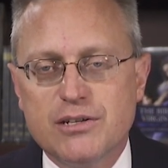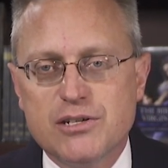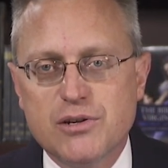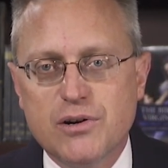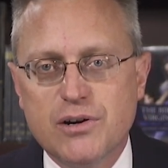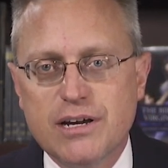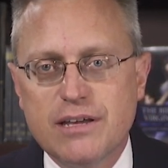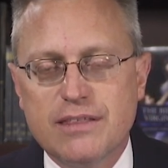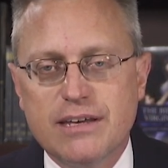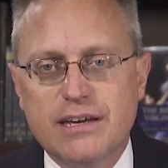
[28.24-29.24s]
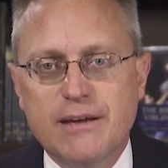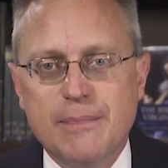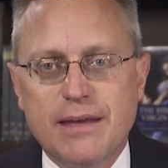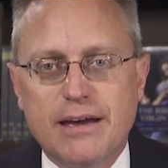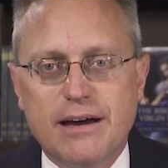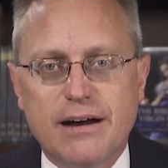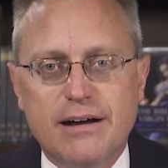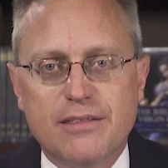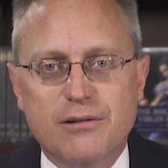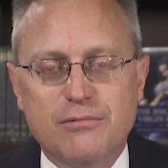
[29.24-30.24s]
joy, the
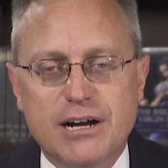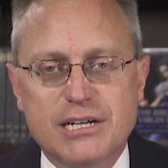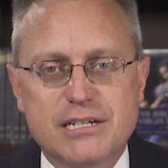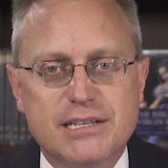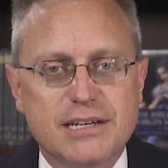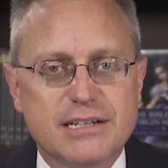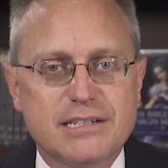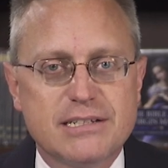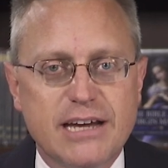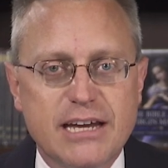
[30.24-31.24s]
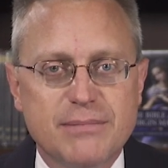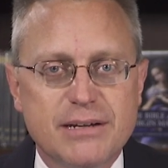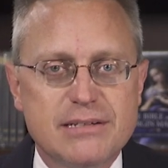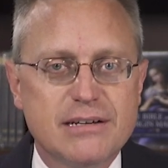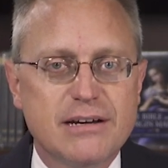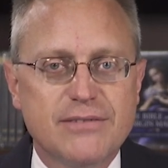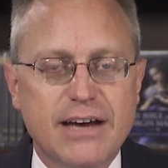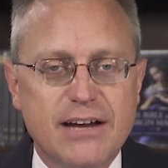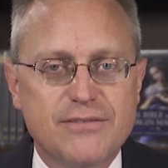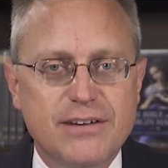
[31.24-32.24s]
rush, the excitement of
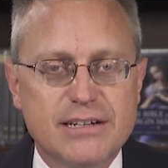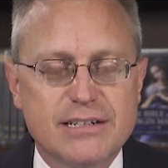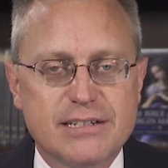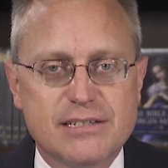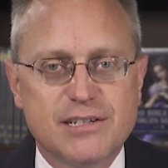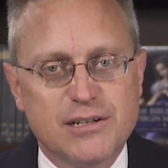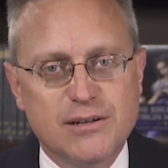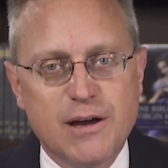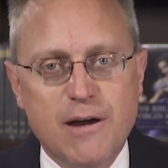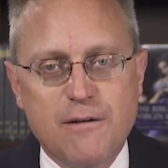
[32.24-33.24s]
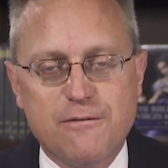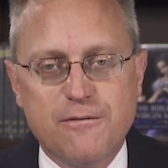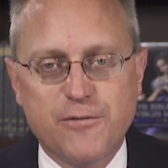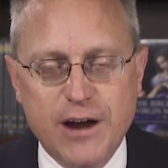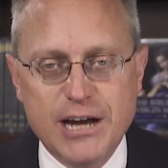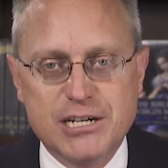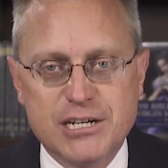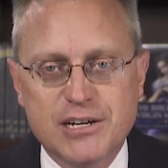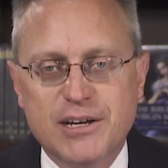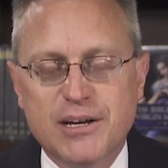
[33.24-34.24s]
Advent is still fresh,